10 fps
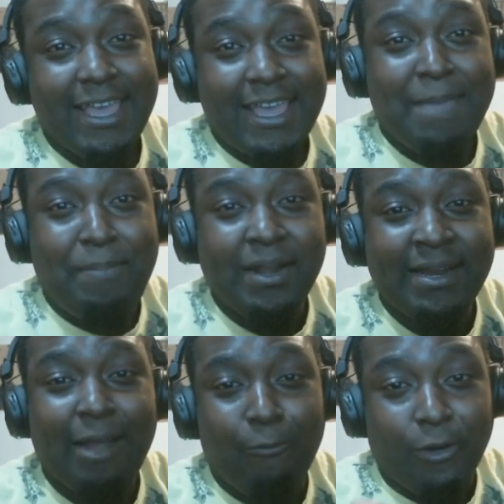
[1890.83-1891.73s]
he put in
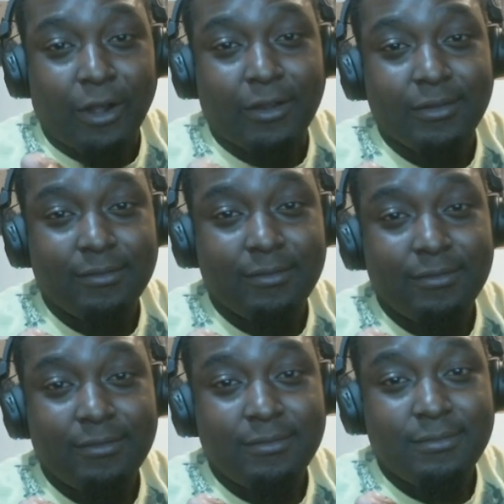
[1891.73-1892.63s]
that work
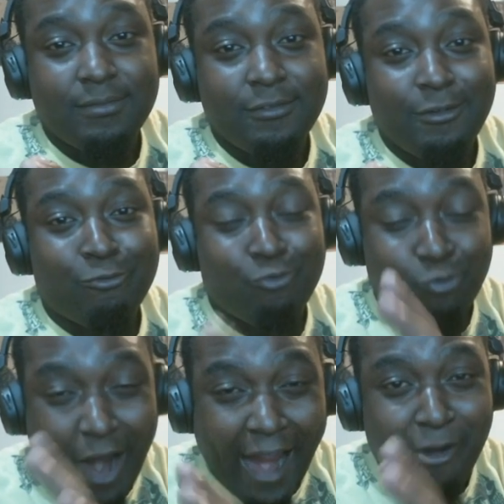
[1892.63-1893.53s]

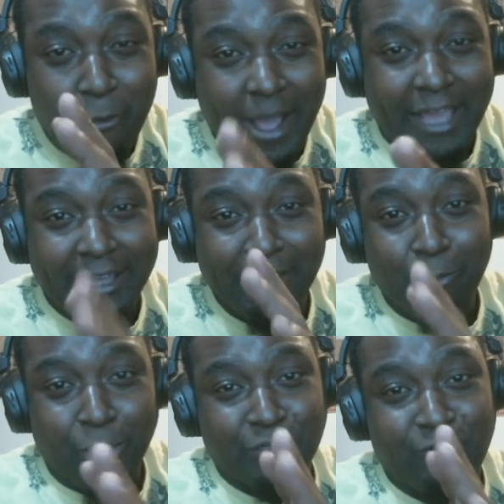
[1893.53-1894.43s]
right away. He
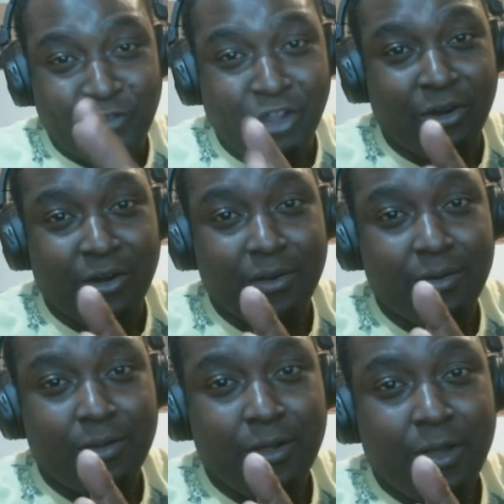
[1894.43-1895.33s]
worked Fuhrer,
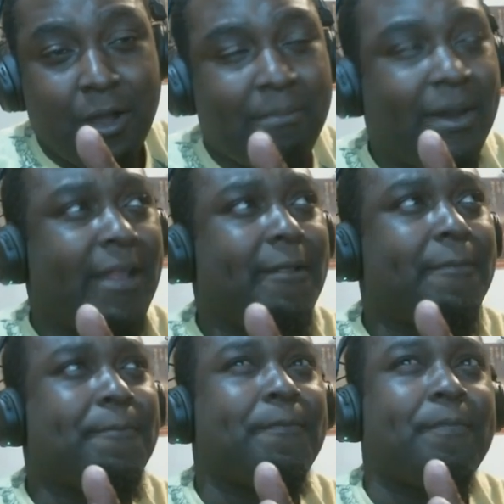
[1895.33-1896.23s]
but
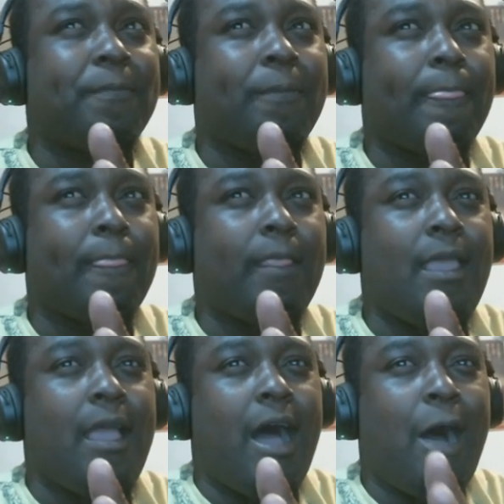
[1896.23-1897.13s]

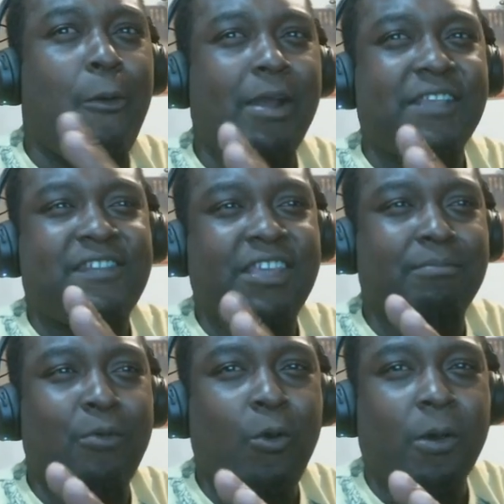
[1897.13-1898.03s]
I want to see
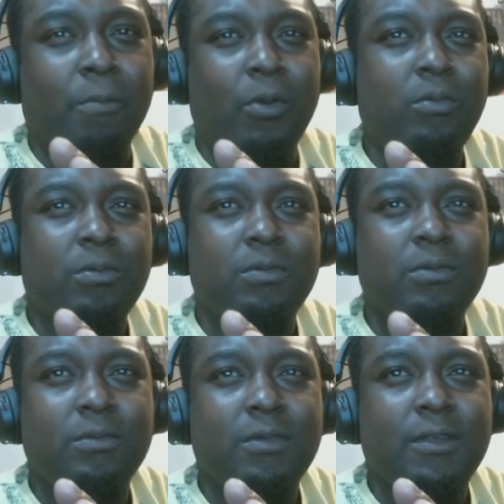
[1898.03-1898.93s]
more, bro.
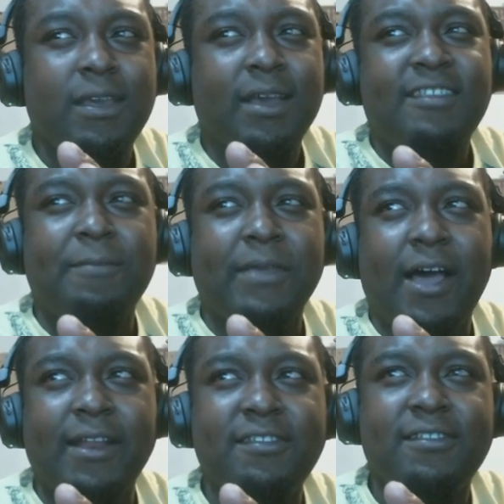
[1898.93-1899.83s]
To be
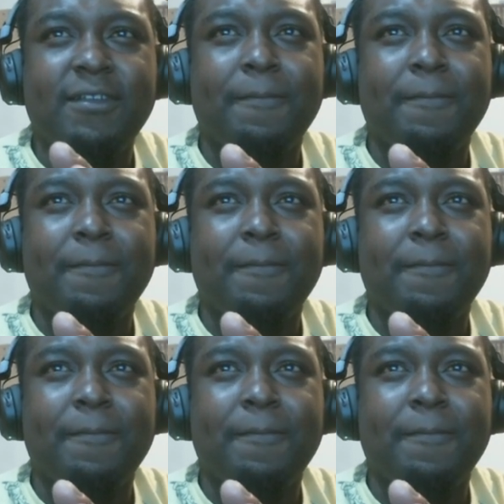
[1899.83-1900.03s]
honest,